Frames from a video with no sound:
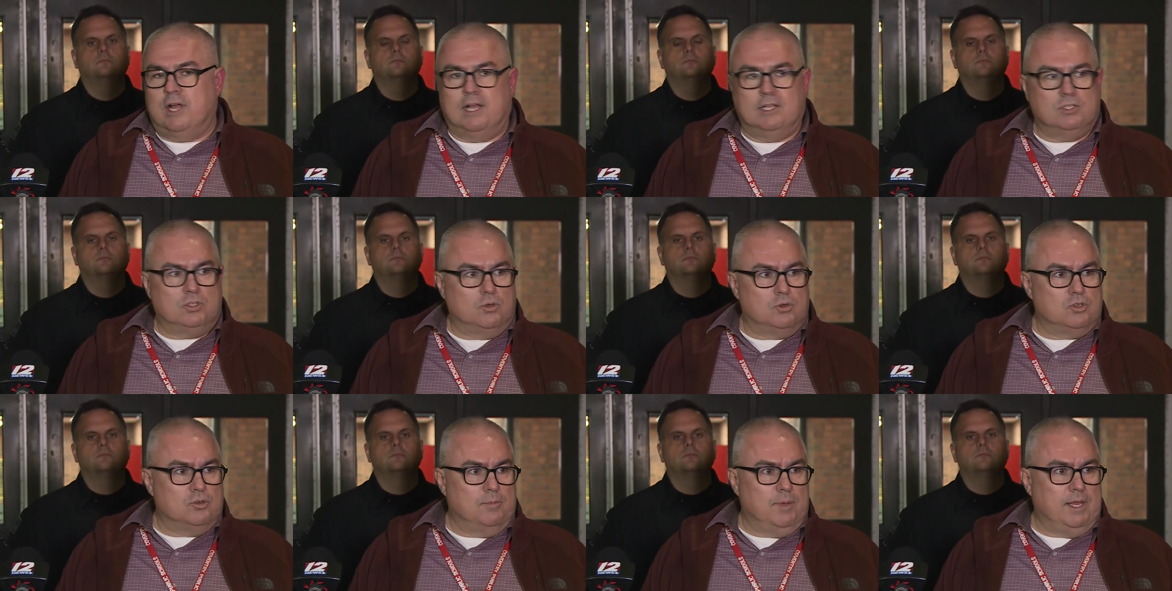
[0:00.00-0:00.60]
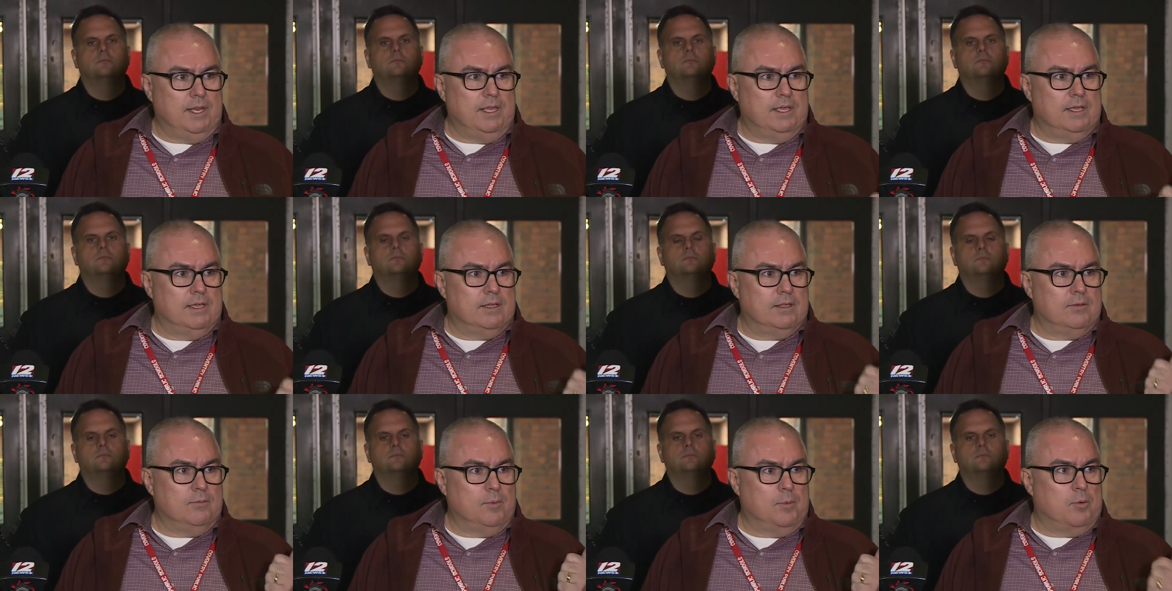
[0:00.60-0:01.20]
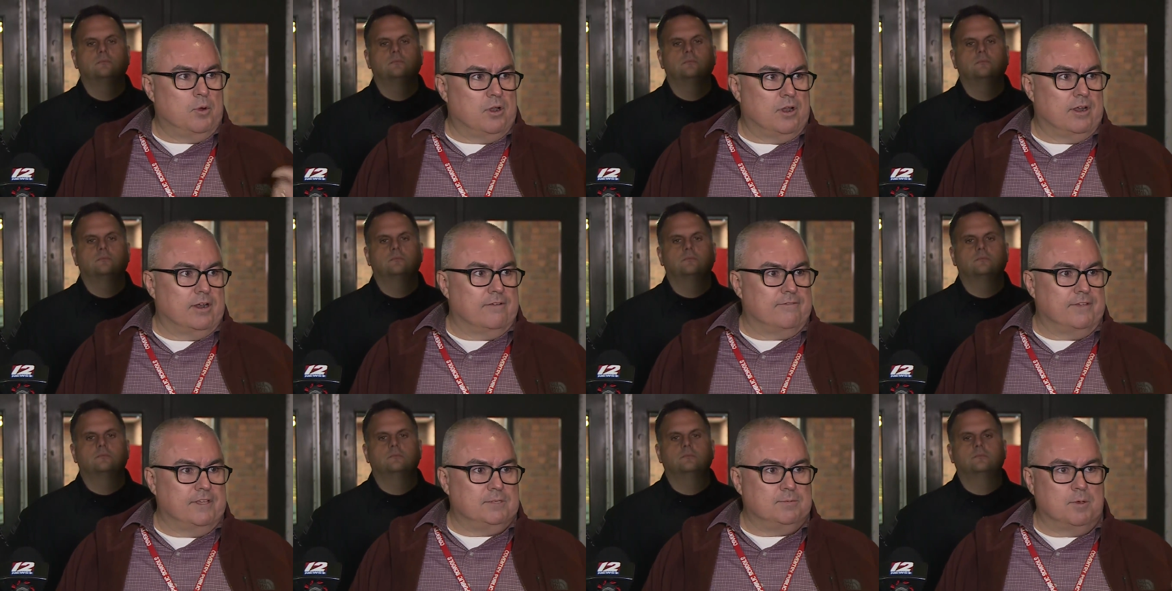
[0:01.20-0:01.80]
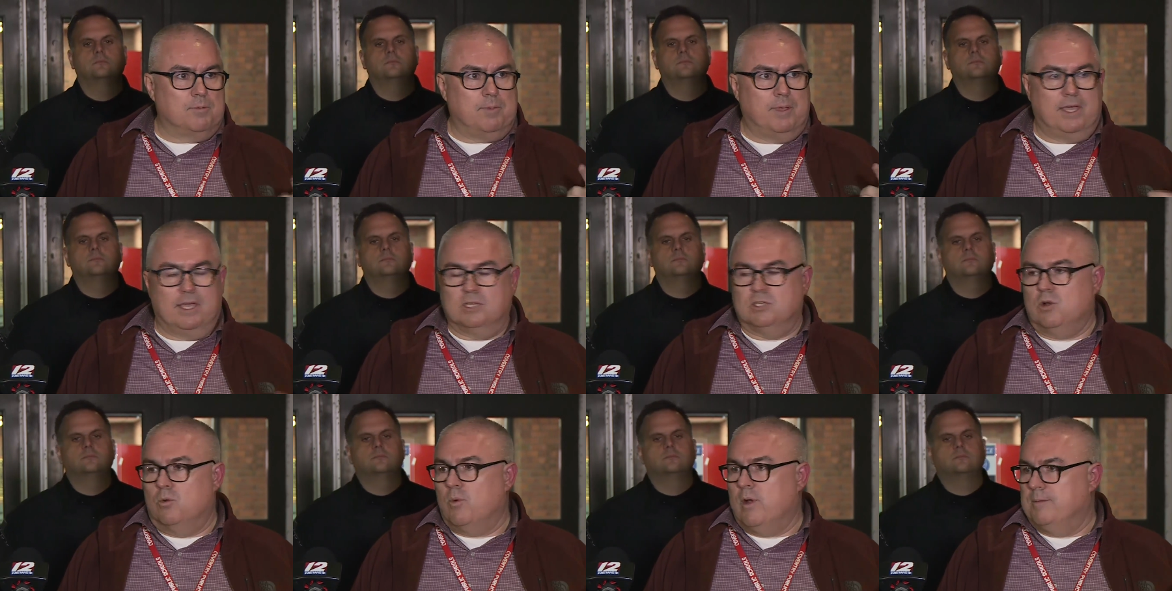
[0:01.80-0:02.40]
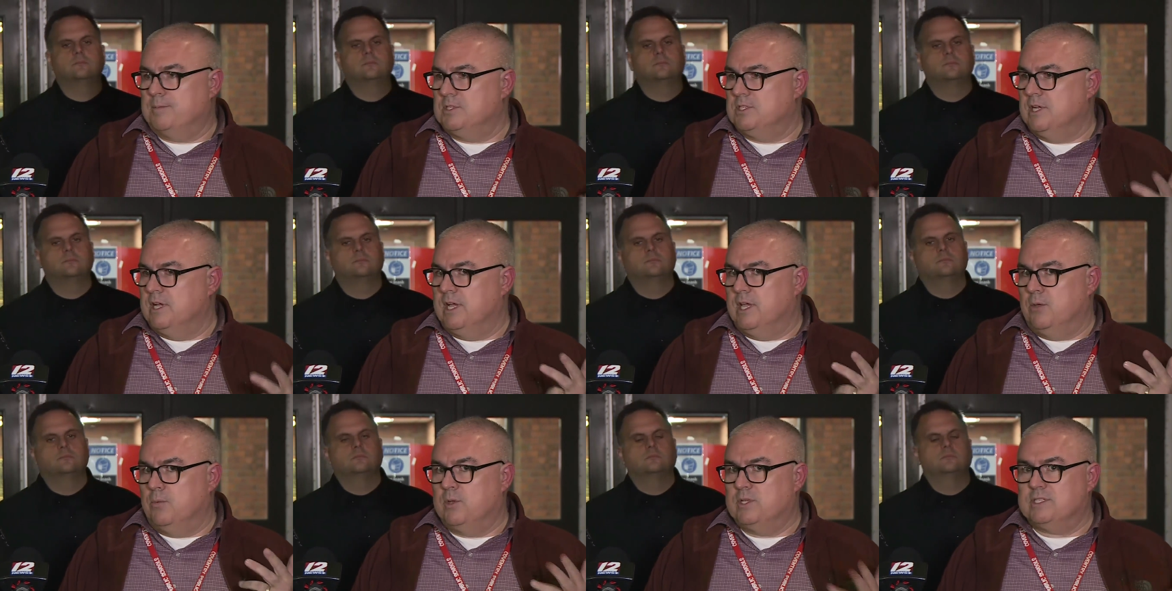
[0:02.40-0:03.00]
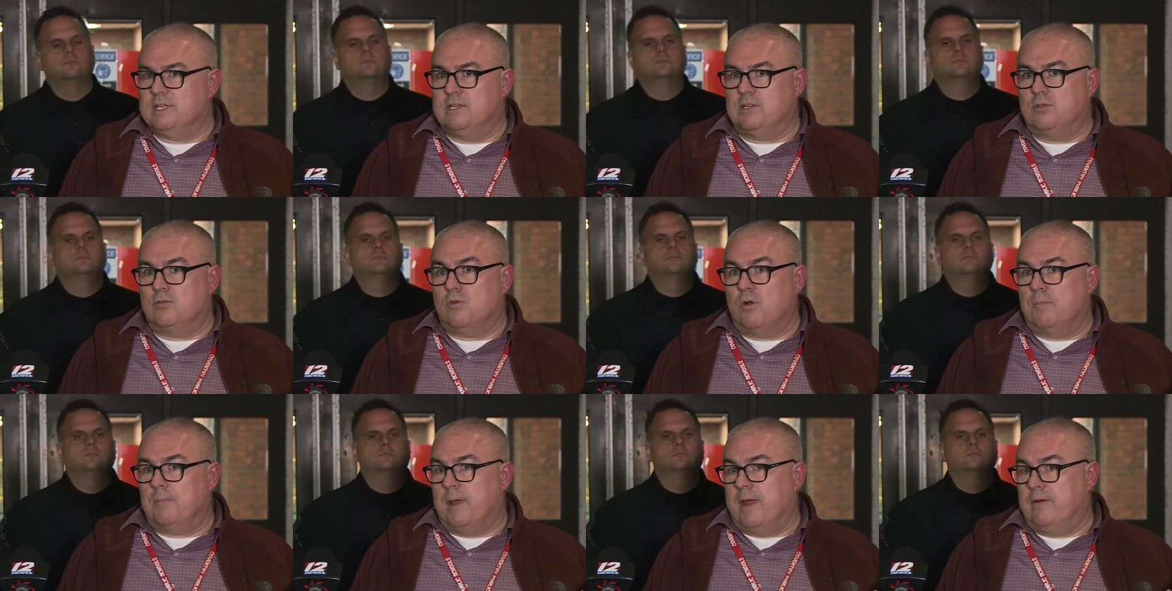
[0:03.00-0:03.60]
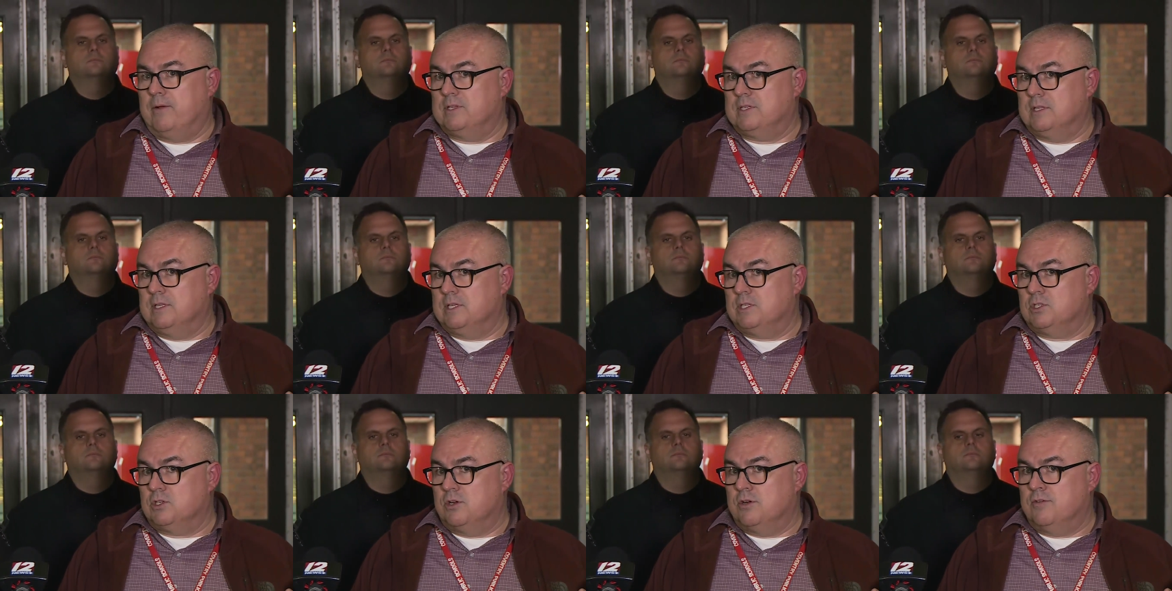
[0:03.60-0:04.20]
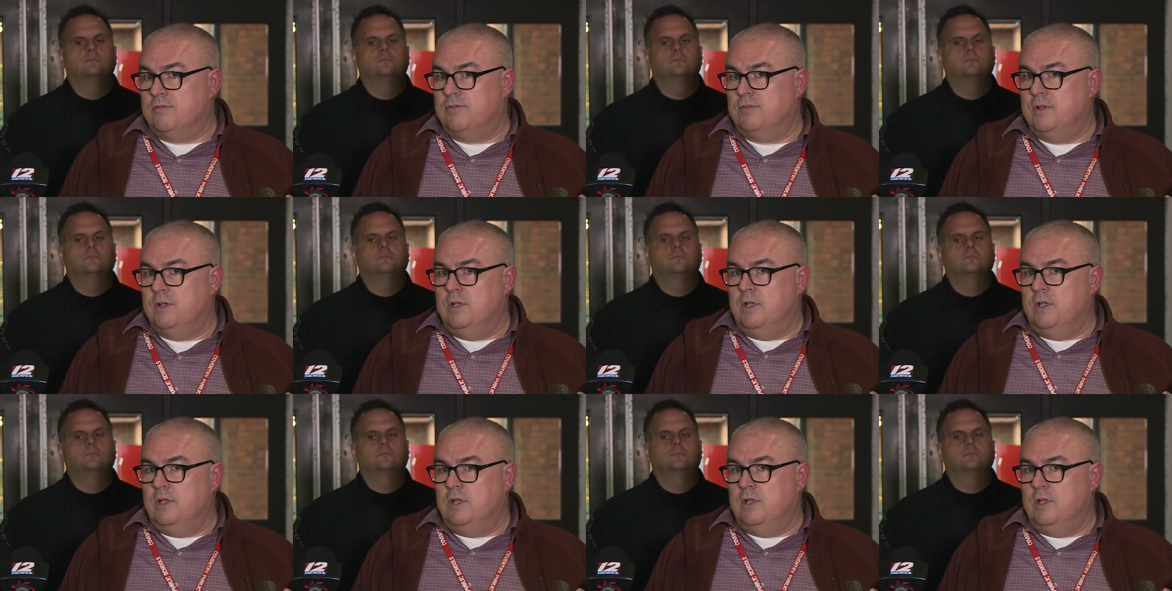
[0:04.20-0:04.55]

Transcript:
Speaker 1: it on social media. We put it on our Facebook page, our website. We sent it through our parents' listserv.